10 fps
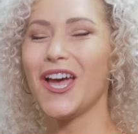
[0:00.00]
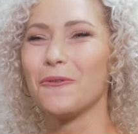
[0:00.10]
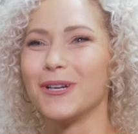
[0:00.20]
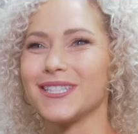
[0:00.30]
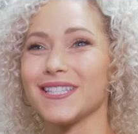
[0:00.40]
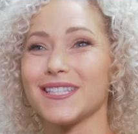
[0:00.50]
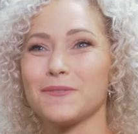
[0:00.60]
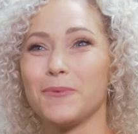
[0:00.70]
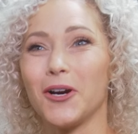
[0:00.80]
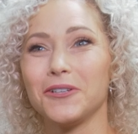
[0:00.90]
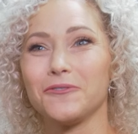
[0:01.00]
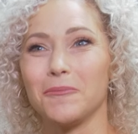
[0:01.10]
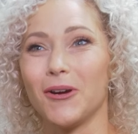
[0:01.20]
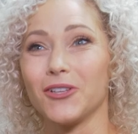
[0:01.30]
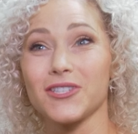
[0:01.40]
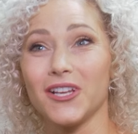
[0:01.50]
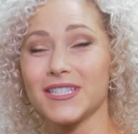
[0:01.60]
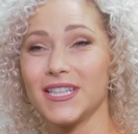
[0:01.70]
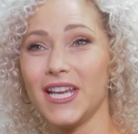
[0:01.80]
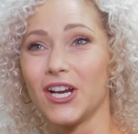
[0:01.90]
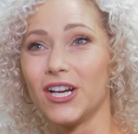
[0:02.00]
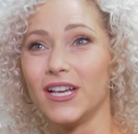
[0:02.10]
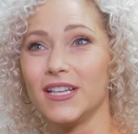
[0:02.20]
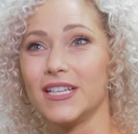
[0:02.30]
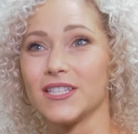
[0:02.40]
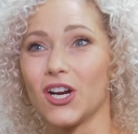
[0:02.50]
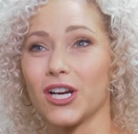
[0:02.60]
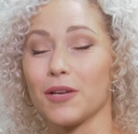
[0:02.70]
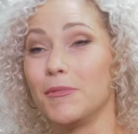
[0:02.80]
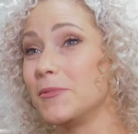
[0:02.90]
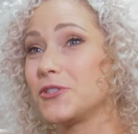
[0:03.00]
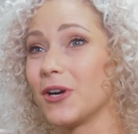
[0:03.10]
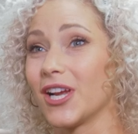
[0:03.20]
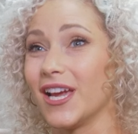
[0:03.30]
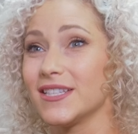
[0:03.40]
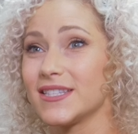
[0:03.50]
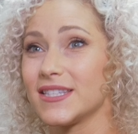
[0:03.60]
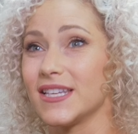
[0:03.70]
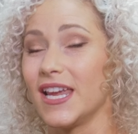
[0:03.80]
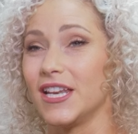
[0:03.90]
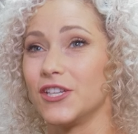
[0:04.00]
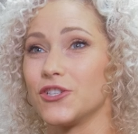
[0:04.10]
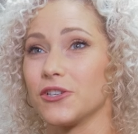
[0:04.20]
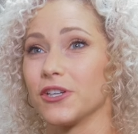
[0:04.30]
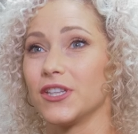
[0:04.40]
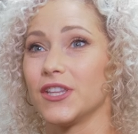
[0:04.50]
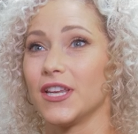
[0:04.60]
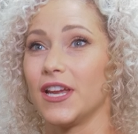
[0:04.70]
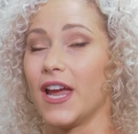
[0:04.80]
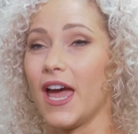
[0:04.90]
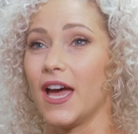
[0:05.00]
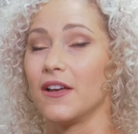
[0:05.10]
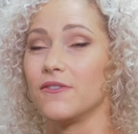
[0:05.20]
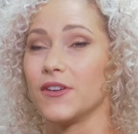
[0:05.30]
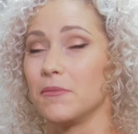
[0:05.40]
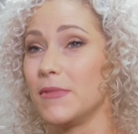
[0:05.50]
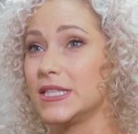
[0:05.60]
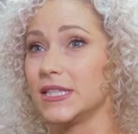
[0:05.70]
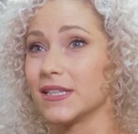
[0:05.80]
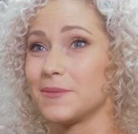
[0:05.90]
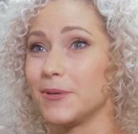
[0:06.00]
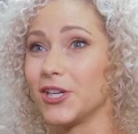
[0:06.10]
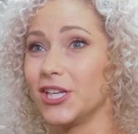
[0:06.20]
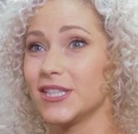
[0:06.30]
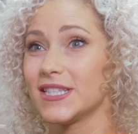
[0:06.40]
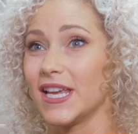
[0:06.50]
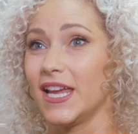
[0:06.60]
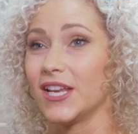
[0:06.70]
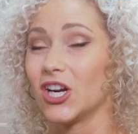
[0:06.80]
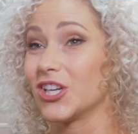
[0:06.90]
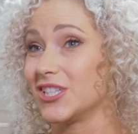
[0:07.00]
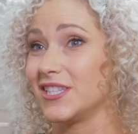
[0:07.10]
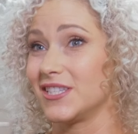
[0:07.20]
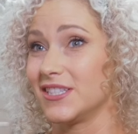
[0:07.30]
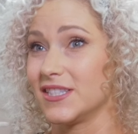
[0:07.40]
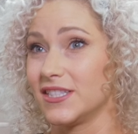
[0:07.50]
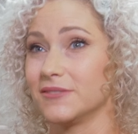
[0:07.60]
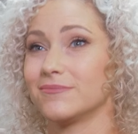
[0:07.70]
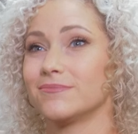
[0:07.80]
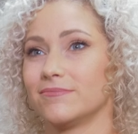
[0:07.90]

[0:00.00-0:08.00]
What sets us apart from other salons in the area is our commitment to our guests and ensuring that they have an amazing experience and our consistency.